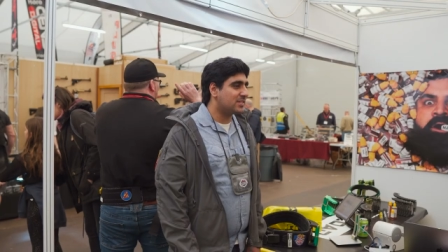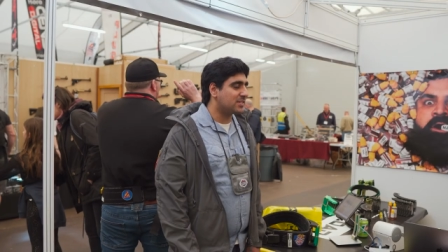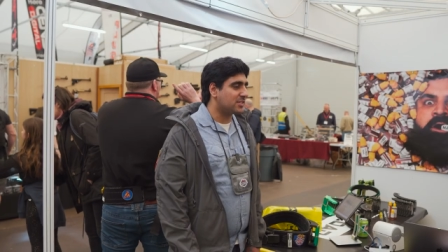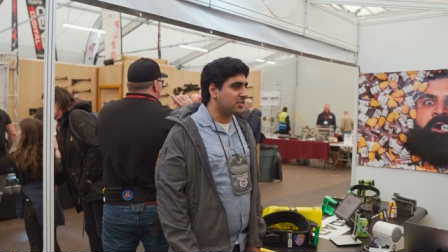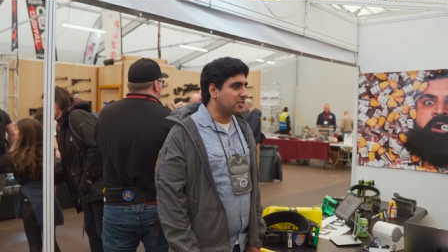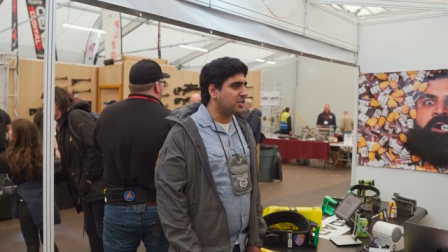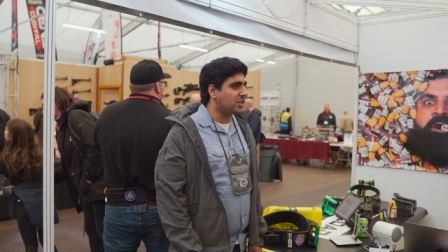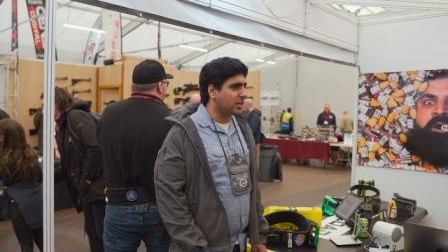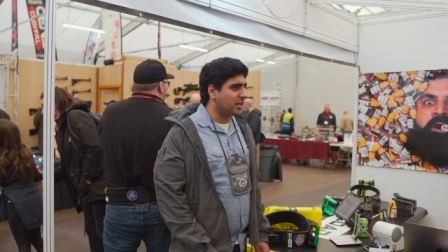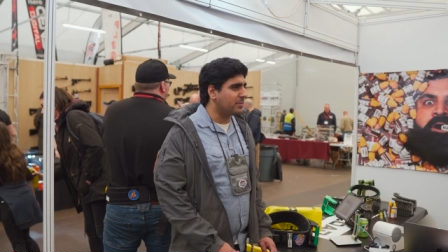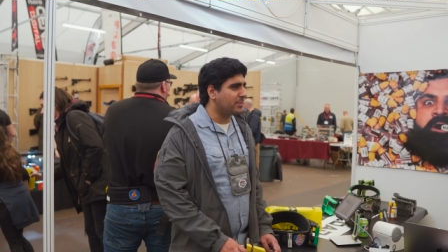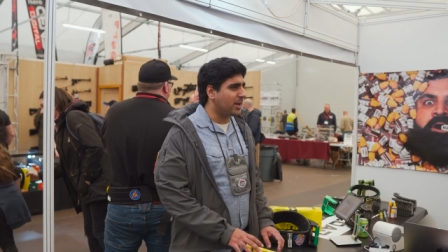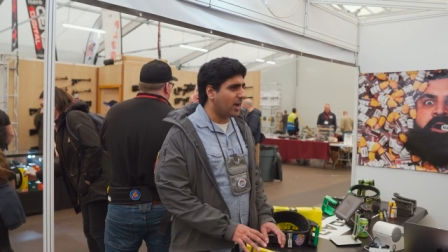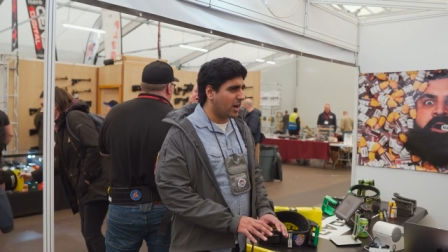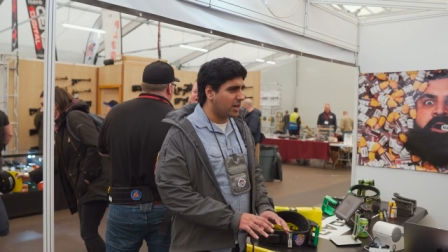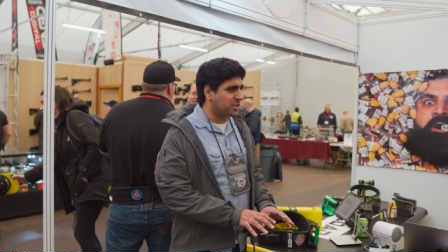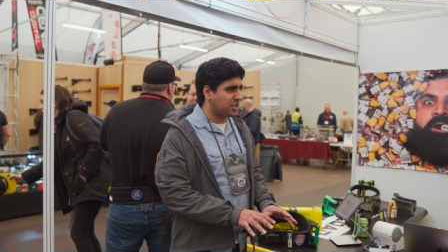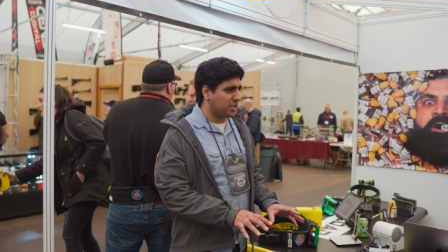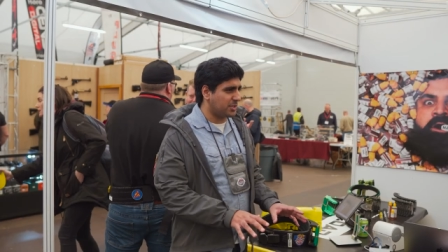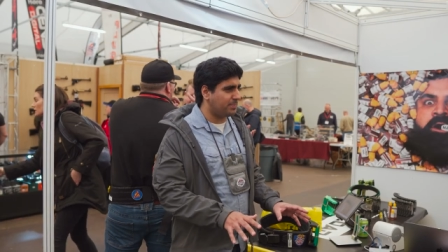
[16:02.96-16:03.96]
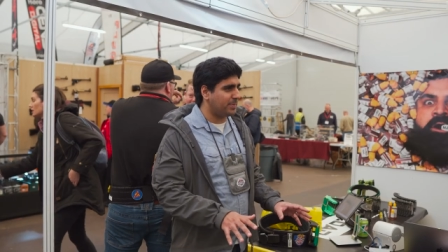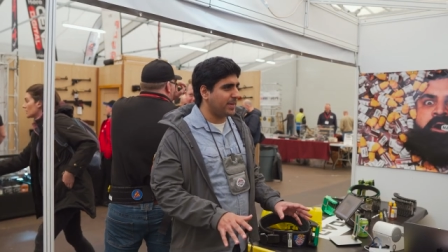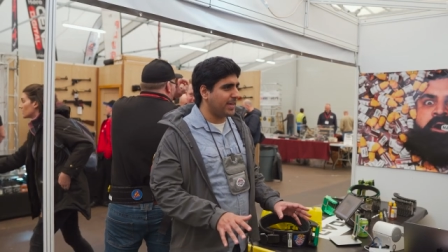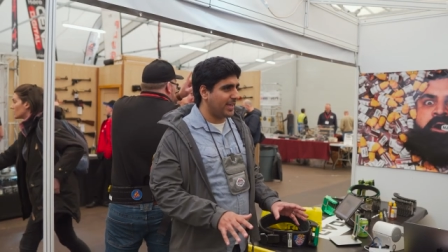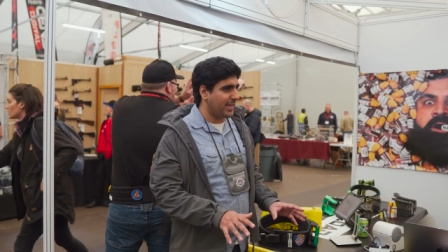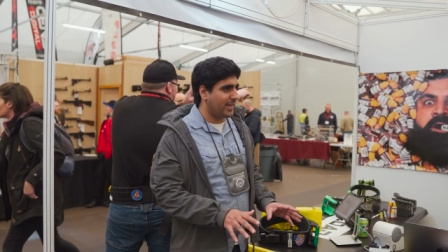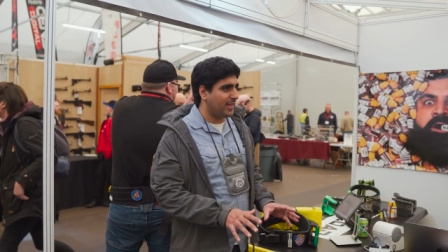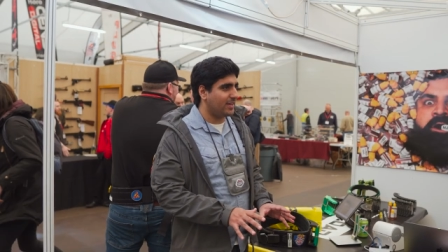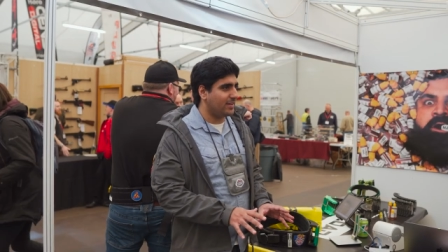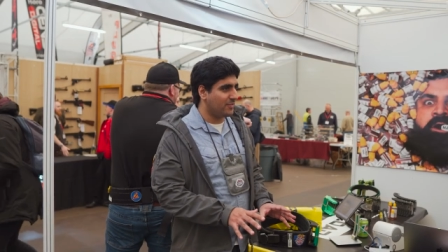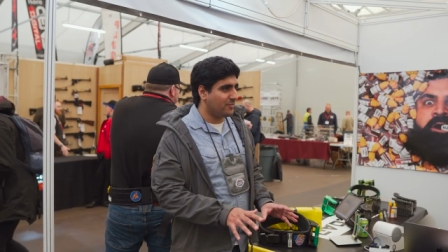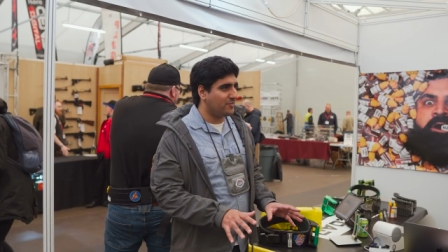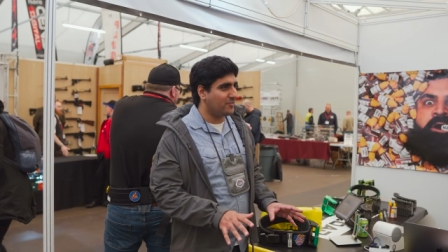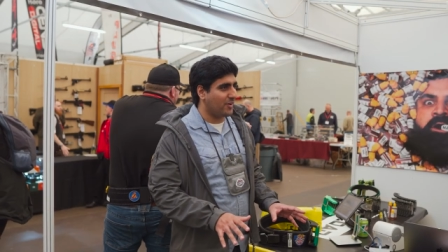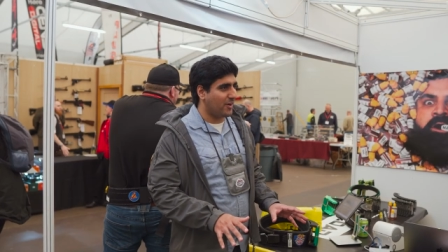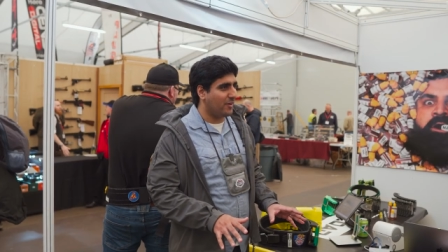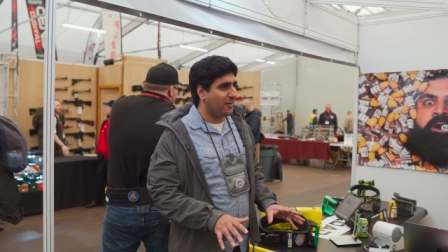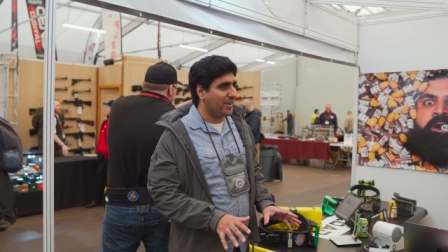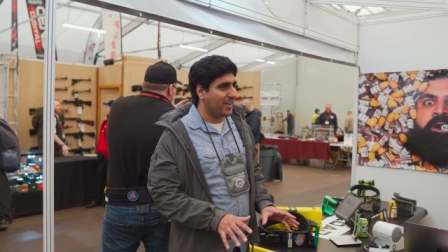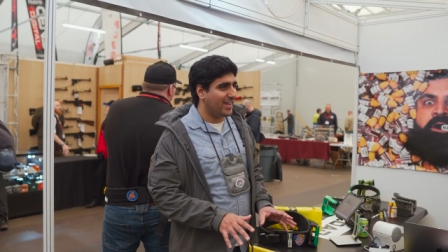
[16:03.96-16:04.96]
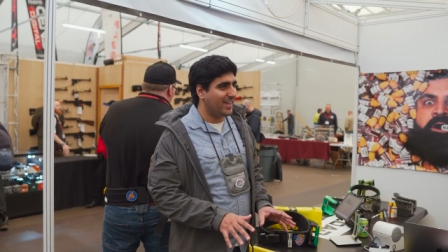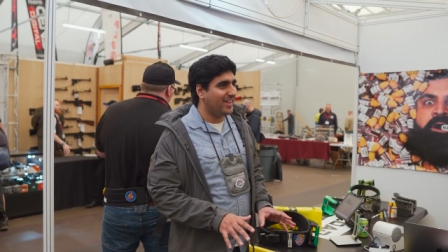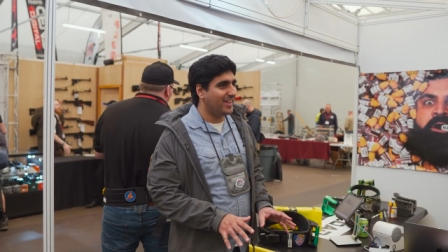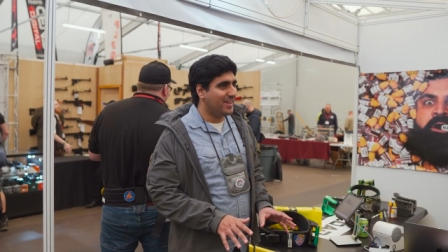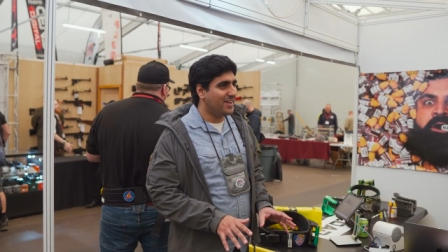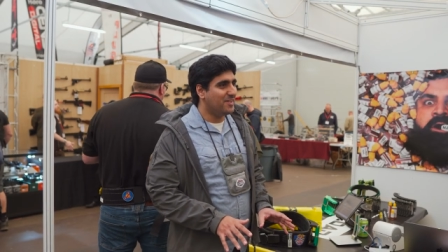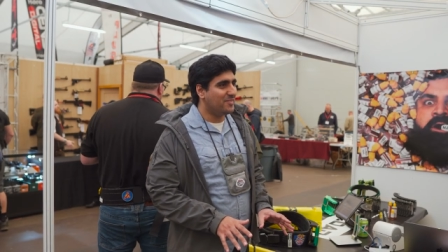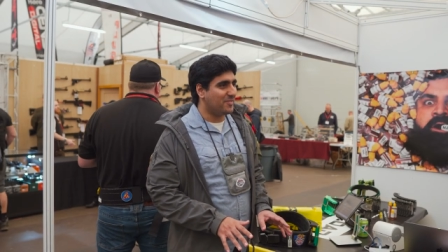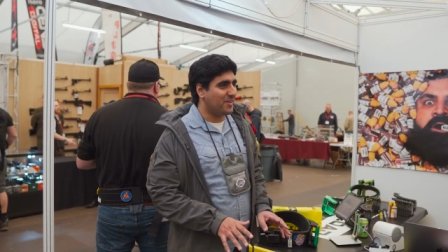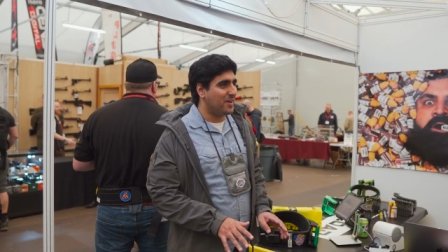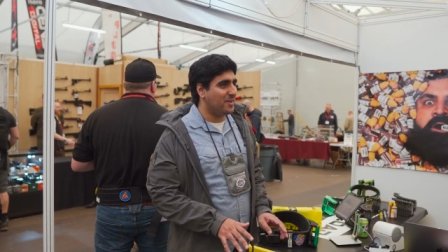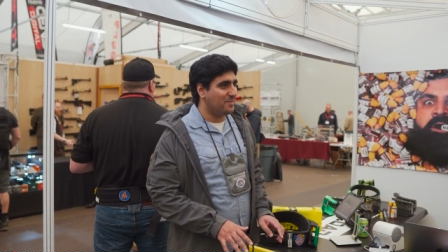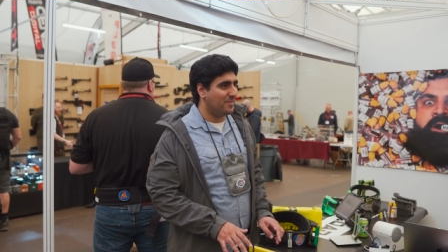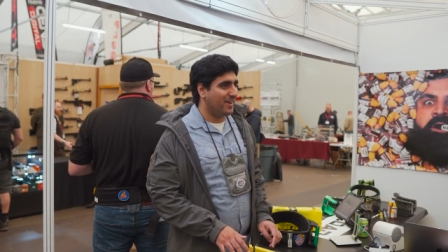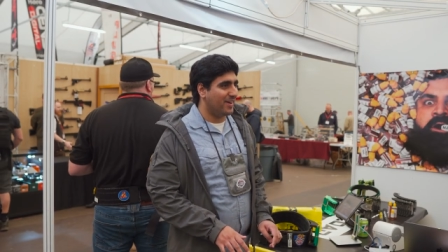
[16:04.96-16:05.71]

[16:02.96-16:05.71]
Um, so you're gonna be R G B very, very